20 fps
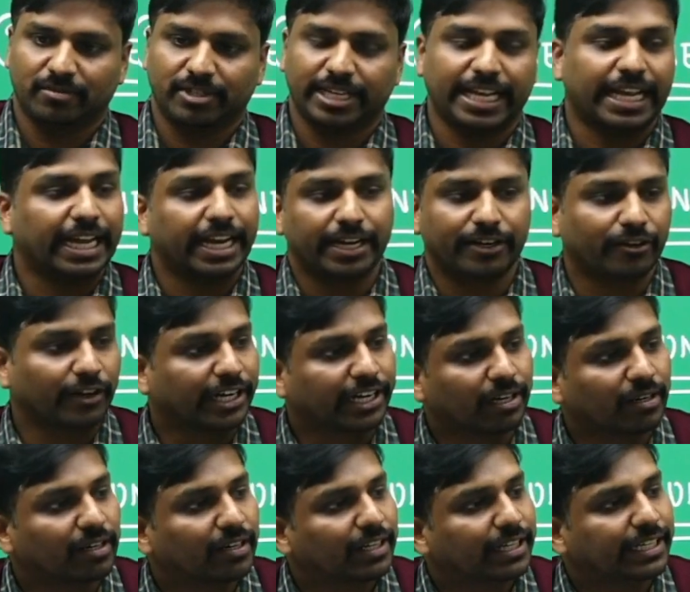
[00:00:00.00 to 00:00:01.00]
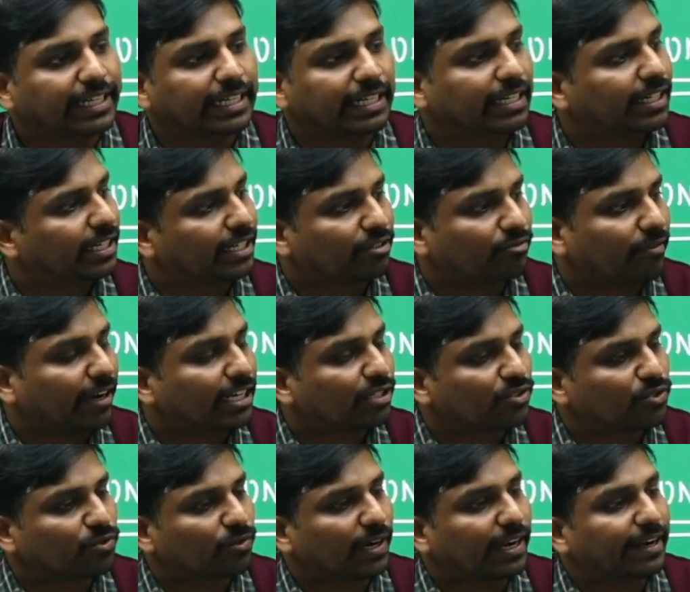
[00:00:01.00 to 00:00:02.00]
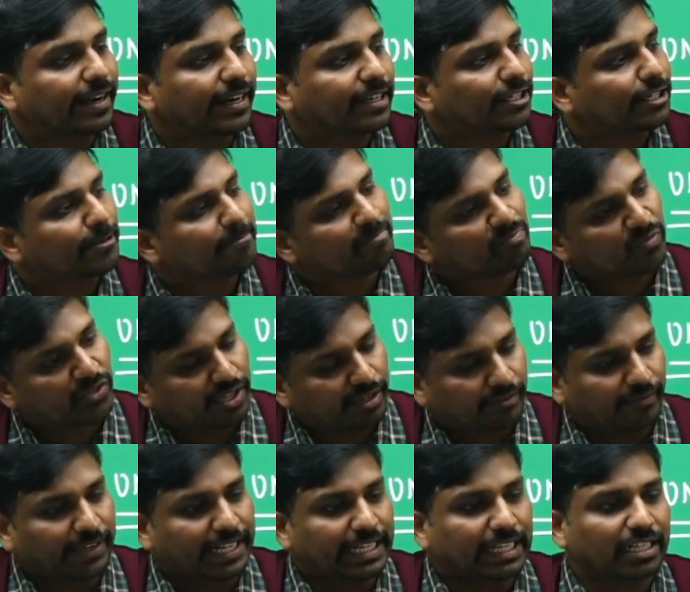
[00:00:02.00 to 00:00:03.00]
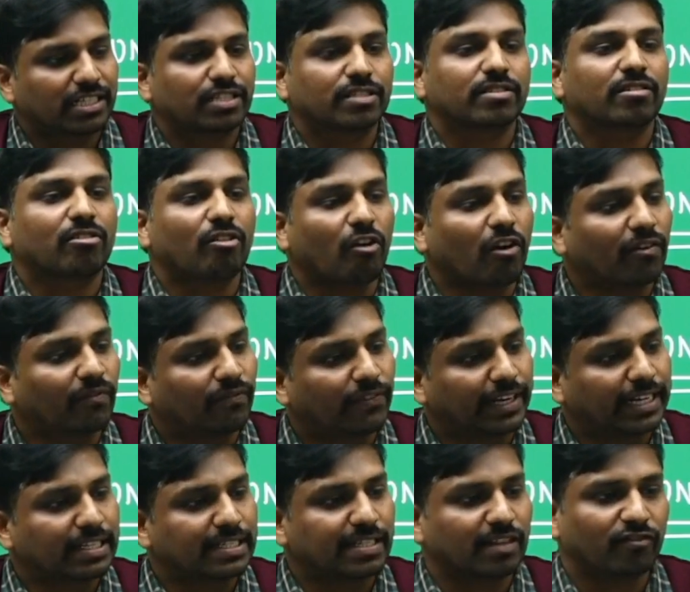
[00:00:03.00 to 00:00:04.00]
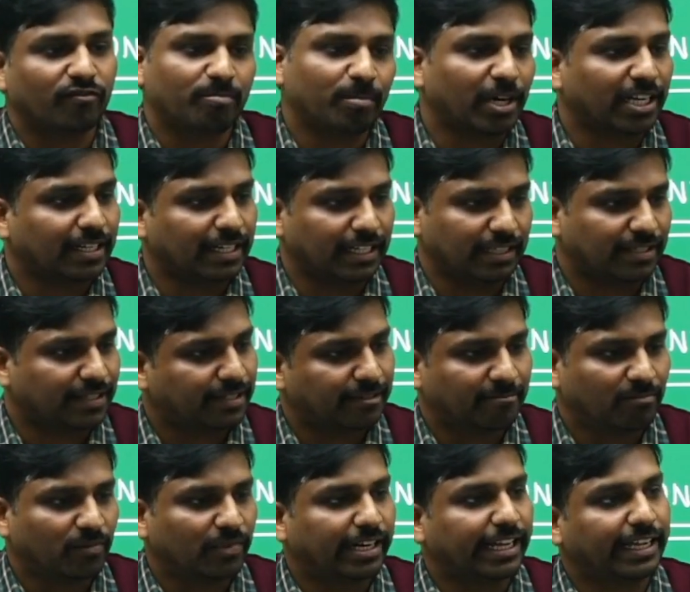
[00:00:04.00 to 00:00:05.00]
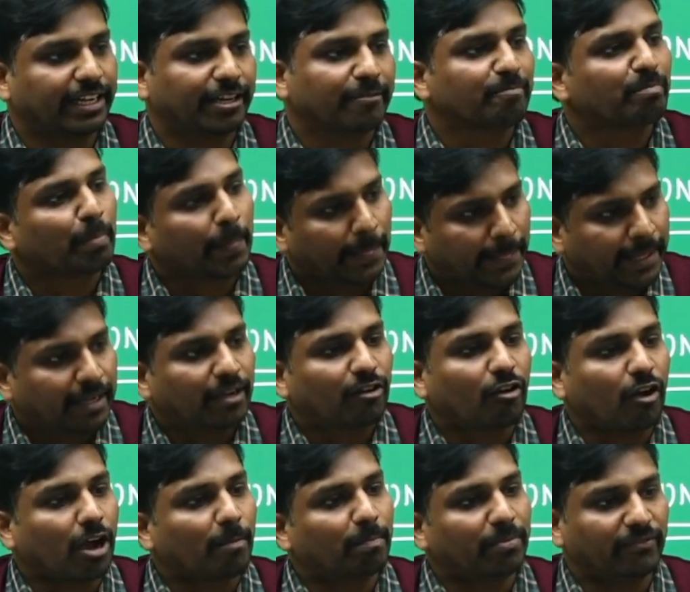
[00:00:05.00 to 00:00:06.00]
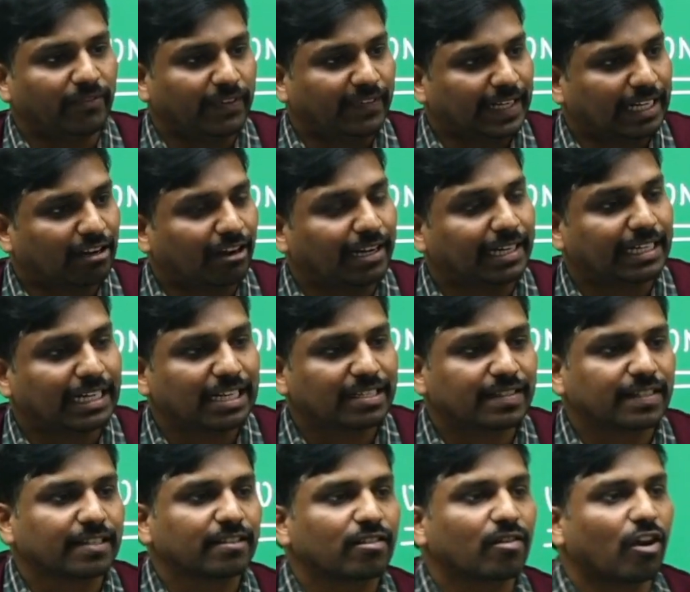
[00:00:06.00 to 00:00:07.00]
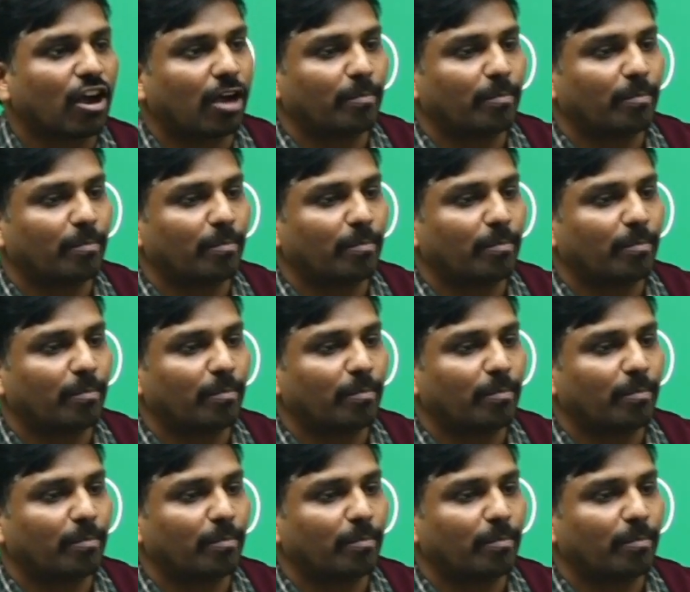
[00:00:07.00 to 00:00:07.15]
and regularly it tries to conduct various conference of parties, like COP, we will call it as COP,